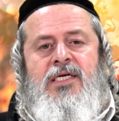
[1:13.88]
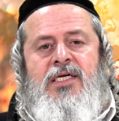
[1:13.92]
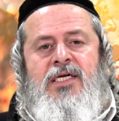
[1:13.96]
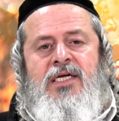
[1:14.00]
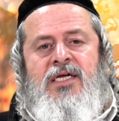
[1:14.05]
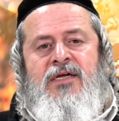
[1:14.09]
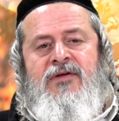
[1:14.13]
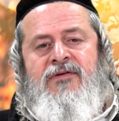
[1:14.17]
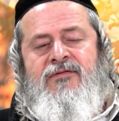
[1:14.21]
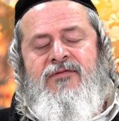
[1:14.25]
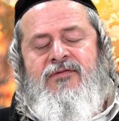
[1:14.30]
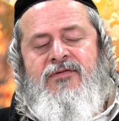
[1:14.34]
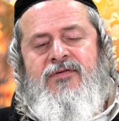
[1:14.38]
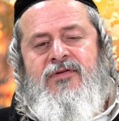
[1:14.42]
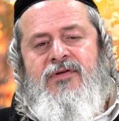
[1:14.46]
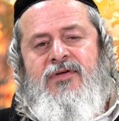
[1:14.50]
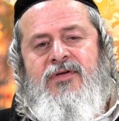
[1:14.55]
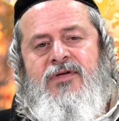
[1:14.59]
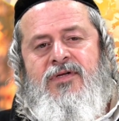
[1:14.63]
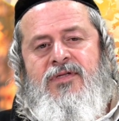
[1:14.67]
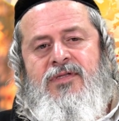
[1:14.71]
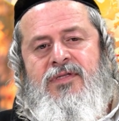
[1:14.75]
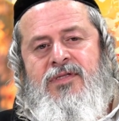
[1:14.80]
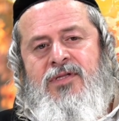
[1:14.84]
If
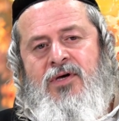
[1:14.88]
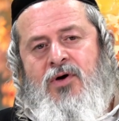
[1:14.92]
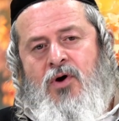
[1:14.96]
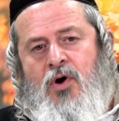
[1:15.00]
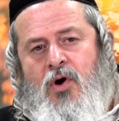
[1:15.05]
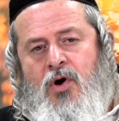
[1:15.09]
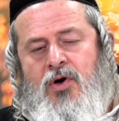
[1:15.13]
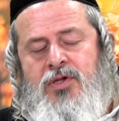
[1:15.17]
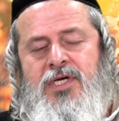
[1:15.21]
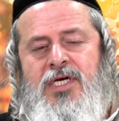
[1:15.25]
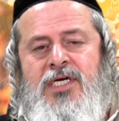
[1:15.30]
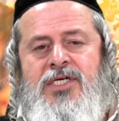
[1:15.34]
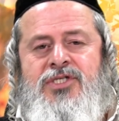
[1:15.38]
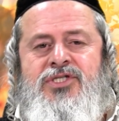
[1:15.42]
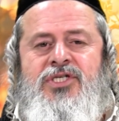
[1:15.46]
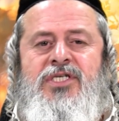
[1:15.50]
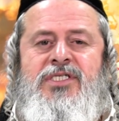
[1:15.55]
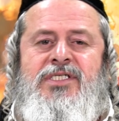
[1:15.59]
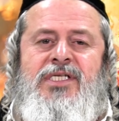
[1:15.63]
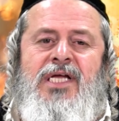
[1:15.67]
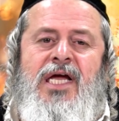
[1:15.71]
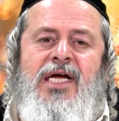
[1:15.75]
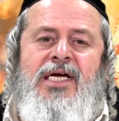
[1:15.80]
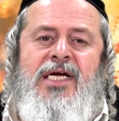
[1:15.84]
Chodesh,
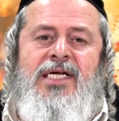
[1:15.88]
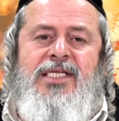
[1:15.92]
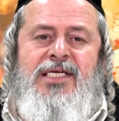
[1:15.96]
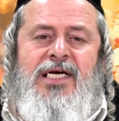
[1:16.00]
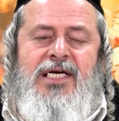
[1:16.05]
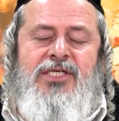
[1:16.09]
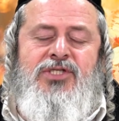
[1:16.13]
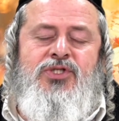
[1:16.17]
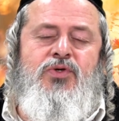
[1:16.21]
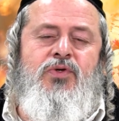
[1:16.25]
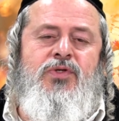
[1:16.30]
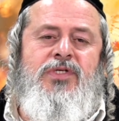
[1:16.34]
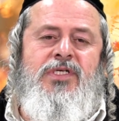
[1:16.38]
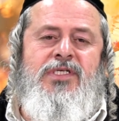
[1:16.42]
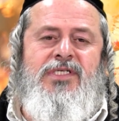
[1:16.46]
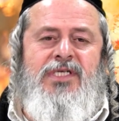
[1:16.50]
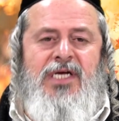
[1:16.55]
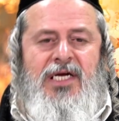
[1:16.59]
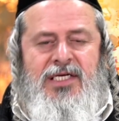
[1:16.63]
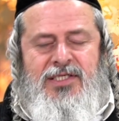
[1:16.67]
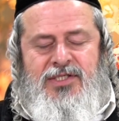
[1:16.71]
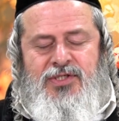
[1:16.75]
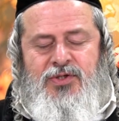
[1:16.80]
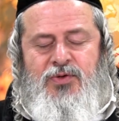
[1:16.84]
it's like itchatshut, it's
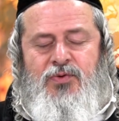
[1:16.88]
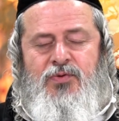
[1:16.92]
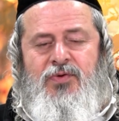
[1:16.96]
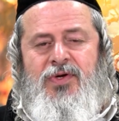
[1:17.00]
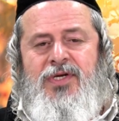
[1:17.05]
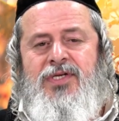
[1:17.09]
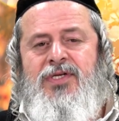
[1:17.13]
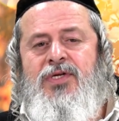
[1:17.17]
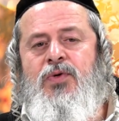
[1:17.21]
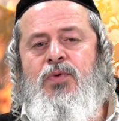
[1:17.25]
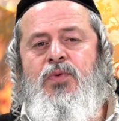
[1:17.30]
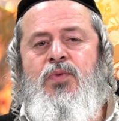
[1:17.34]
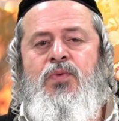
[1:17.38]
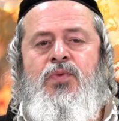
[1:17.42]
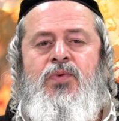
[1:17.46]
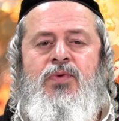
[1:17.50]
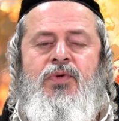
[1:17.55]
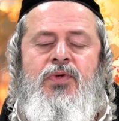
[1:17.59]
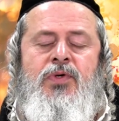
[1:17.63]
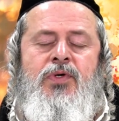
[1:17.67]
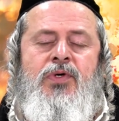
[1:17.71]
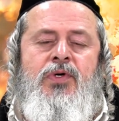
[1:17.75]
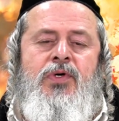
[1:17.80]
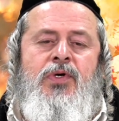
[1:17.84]
like to renew.
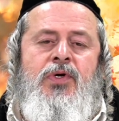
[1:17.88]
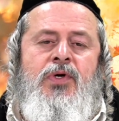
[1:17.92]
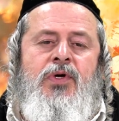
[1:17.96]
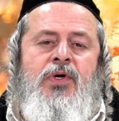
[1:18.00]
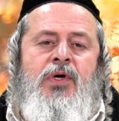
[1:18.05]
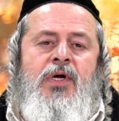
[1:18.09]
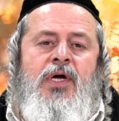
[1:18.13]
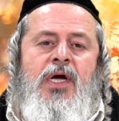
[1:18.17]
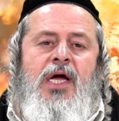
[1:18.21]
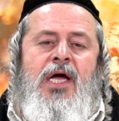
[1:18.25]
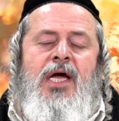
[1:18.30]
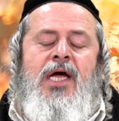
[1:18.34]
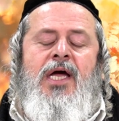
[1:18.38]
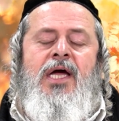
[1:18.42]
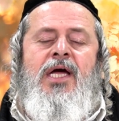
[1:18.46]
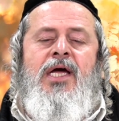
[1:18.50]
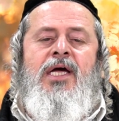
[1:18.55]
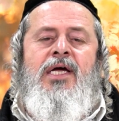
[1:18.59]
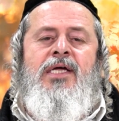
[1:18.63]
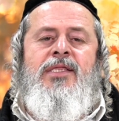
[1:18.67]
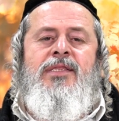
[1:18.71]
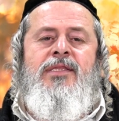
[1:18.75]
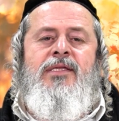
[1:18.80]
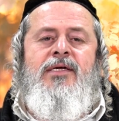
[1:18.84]

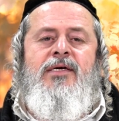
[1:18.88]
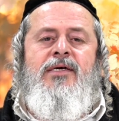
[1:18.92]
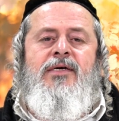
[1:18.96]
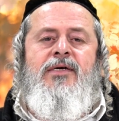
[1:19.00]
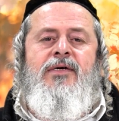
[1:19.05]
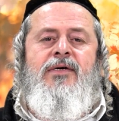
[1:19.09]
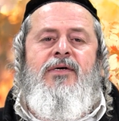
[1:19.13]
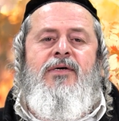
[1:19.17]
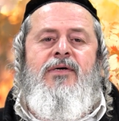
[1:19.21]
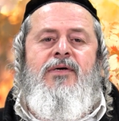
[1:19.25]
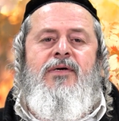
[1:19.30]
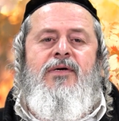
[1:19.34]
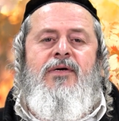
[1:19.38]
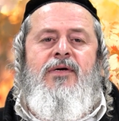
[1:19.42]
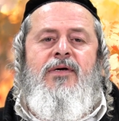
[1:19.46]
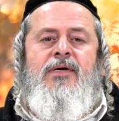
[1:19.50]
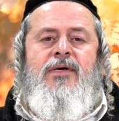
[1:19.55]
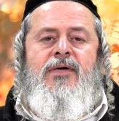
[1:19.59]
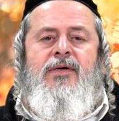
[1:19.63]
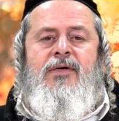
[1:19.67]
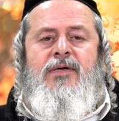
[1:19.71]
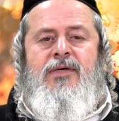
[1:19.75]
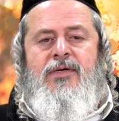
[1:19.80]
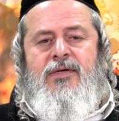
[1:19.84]
And
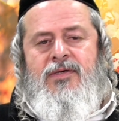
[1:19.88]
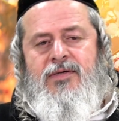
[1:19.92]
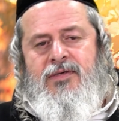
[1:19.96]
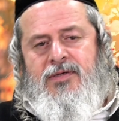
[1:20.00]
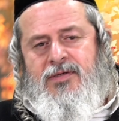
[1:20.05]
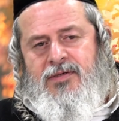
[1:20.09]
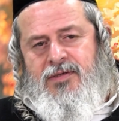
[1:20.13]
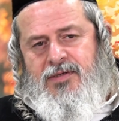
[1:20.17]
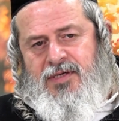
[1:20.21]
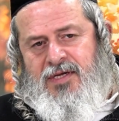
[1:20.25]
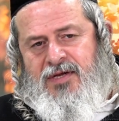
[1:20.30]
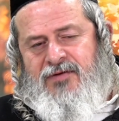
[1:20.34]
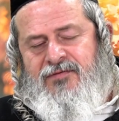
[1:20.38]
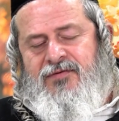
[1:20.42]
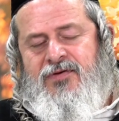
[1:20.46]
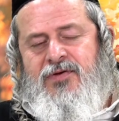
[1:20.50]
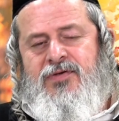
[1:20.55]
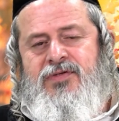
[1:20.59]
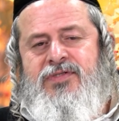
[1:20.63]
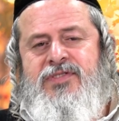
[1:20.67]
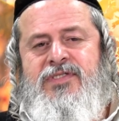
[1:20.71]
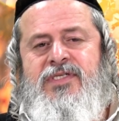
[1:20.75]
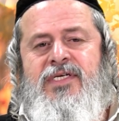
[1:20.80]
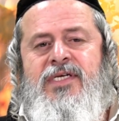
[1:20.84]
if
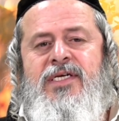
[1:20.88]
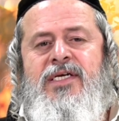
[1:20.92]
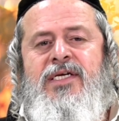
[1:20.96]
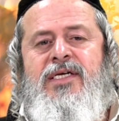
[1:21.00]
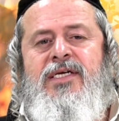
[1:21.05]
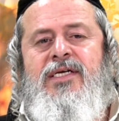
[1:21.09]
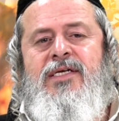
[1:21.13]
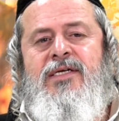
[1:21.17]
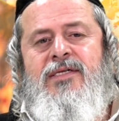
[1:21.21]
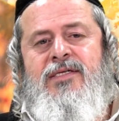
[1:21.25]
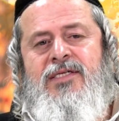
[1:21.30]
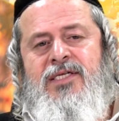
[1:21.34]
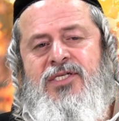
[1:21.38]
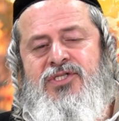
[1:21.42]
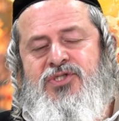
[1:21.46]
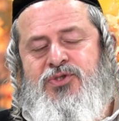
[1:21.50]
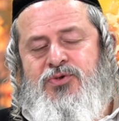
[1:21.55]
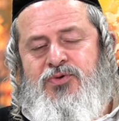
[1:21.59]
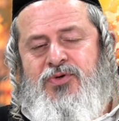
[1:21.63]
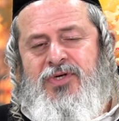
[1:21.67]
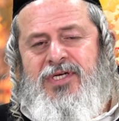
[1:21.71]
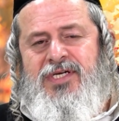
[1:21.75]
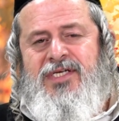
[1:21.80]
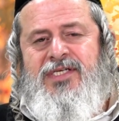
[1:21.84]
you see the
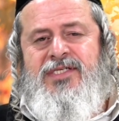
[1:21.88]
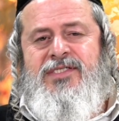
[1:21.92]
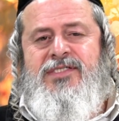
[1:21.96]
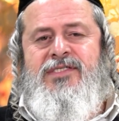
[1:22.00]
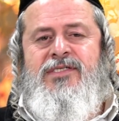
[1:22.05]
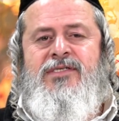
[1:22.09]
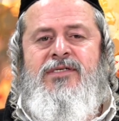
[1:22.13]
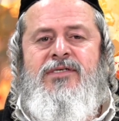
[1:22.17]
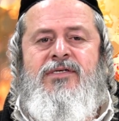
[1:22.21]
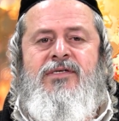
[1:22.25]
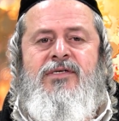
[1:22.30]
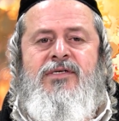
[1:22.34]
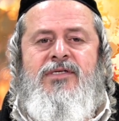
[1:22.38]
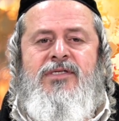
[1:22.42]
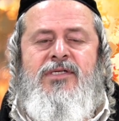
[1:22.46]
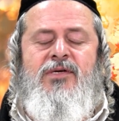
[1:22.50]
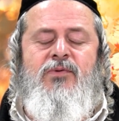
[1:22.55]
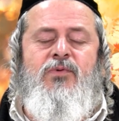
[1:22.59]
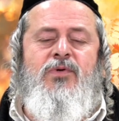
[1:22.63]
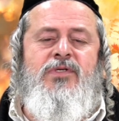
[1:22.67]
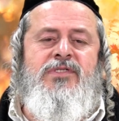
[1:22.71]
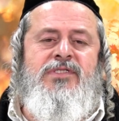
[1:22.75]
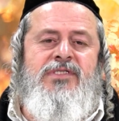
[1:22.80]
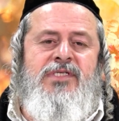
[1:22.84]
trees, they
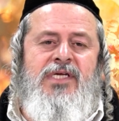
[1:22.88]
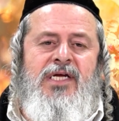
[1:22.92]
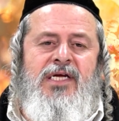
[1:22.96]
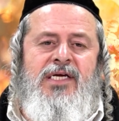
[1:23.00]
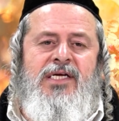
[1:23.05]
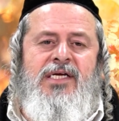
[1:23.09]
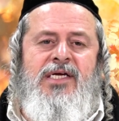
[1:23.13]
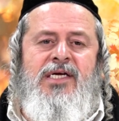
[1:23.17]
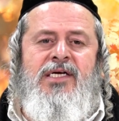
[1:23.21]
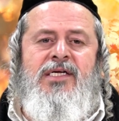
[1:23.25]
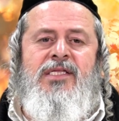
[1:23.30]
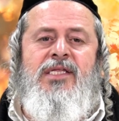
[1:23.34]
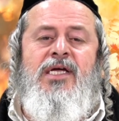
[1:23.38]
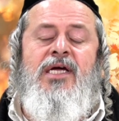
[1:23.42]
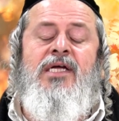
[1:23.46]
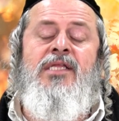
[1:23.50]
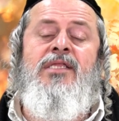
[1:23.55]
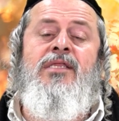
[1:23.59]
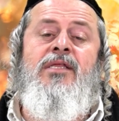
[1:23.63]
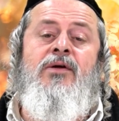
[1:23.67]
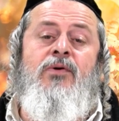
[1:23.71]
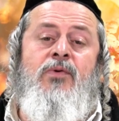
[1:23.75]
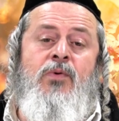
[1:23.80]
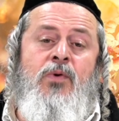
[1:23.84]
were naked
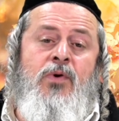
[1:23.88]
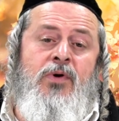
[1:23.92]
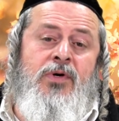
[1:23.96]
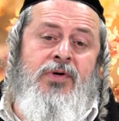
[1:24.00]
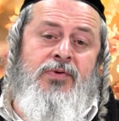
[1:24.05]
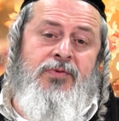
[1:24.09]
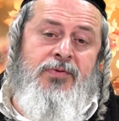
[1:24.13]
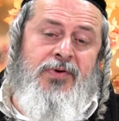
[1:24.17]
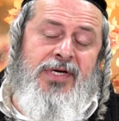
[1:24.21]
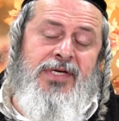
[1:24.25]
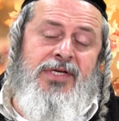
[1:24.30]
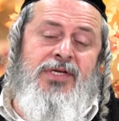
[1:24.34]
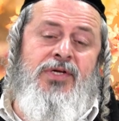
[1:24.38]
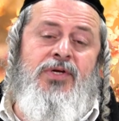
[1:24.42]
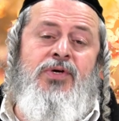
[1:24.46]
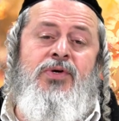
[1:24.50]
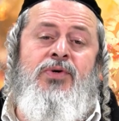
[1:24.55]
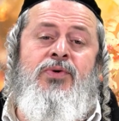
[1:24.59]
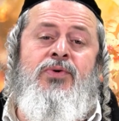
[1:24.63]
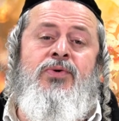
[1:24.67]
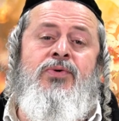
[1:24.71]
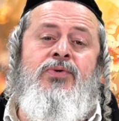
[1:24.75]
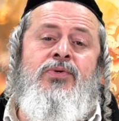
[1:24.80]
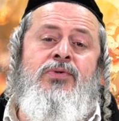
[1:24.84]
and they will
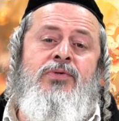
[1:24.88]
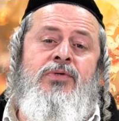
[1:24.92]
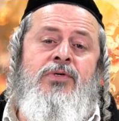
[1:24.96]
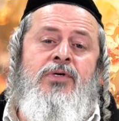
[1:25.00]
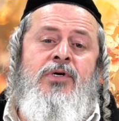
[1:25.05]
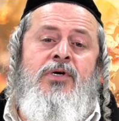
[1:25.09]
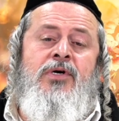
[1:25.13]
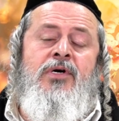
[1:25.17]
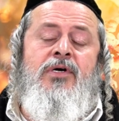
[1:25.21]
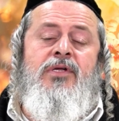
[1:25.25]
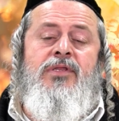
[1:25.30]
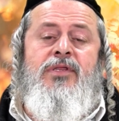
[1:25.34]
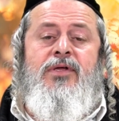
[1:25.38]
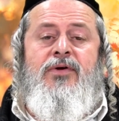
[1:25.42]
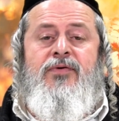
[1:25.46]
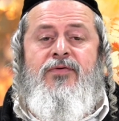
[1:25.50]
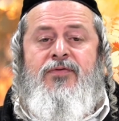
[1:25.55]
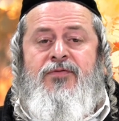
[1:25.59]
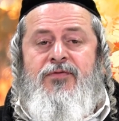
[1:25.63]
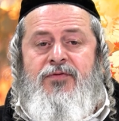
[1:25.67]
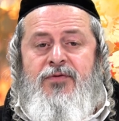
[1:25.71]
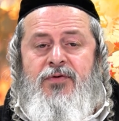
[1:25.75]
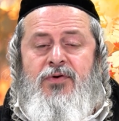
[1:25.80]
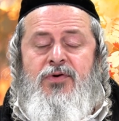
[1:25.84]
renew their
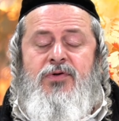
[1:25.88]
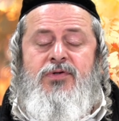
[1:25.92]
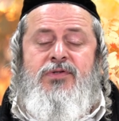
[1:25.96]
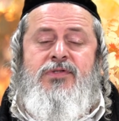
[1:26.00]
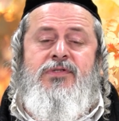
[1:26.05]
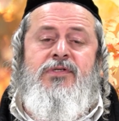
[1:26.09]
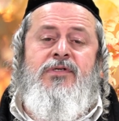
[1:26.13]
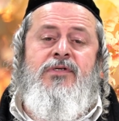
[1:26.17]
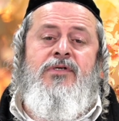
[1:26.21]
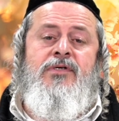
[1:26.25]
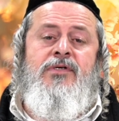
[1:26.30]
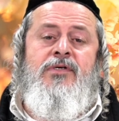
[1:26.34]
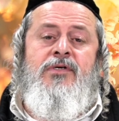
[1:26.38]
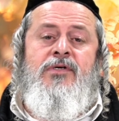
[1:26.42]
fruit.